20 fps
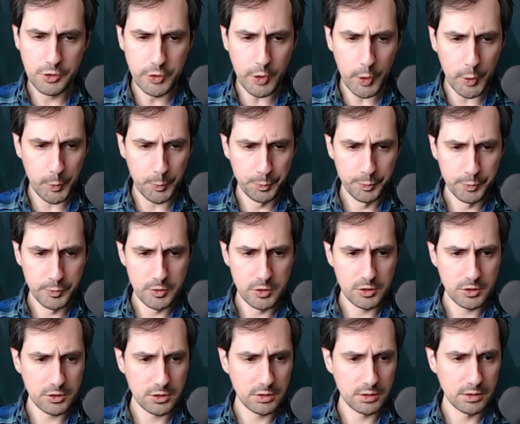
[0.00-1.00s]
So,
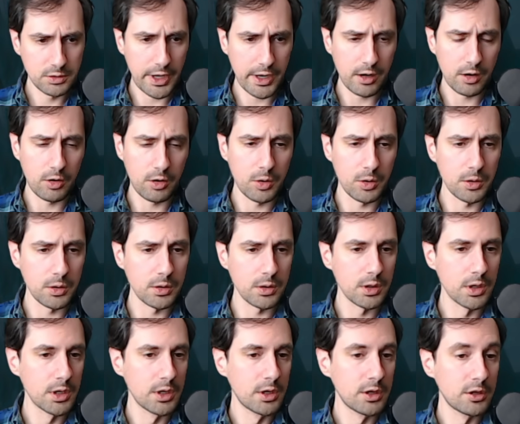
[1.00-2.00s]
take a
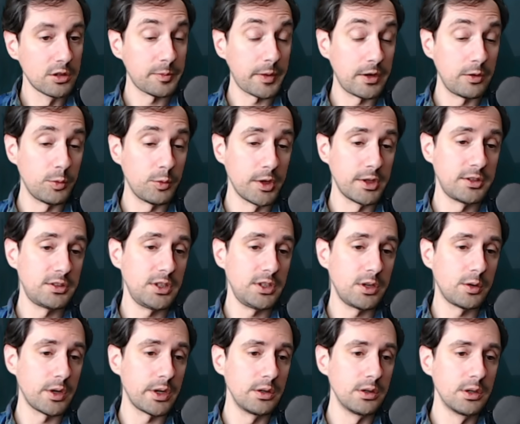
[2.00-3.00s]
horror, spend 1
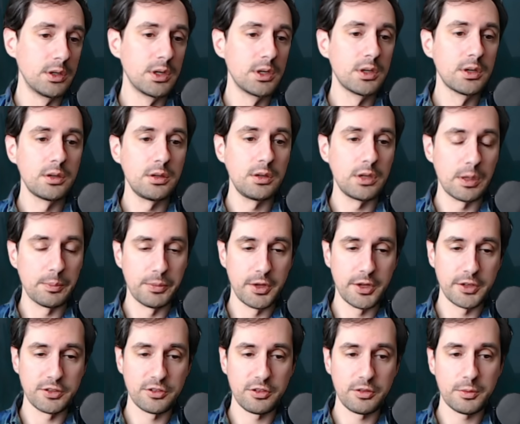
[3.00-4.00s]
secret, you get
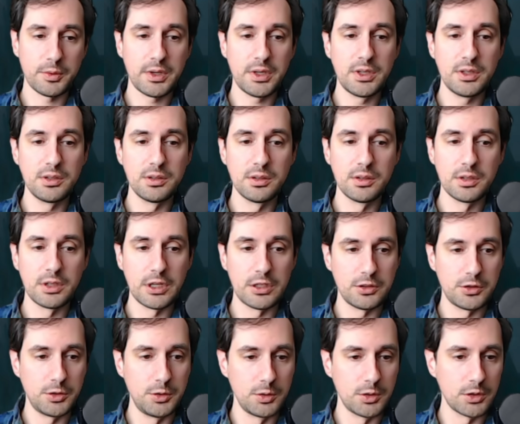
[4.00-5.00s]
+3,
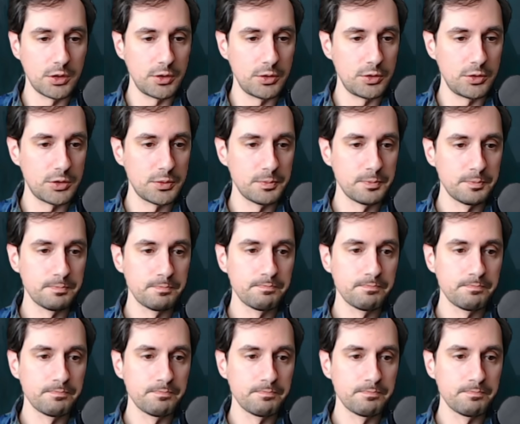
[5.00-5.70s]
get 2 clues.